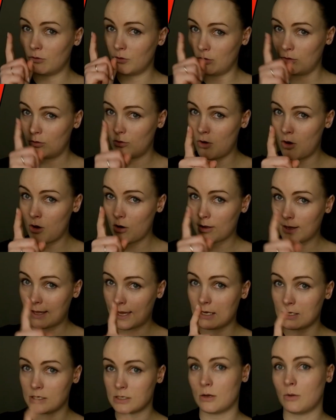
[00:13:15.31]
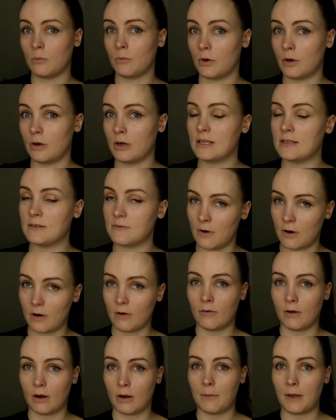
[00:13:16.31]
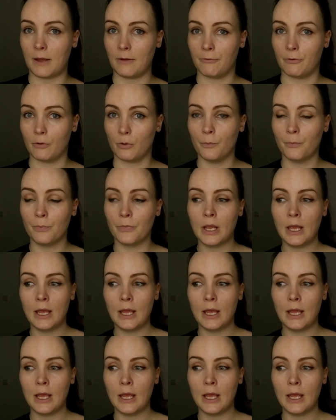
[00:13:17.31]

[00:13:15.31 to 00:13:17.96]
Do not get a sunburn. It's very painful.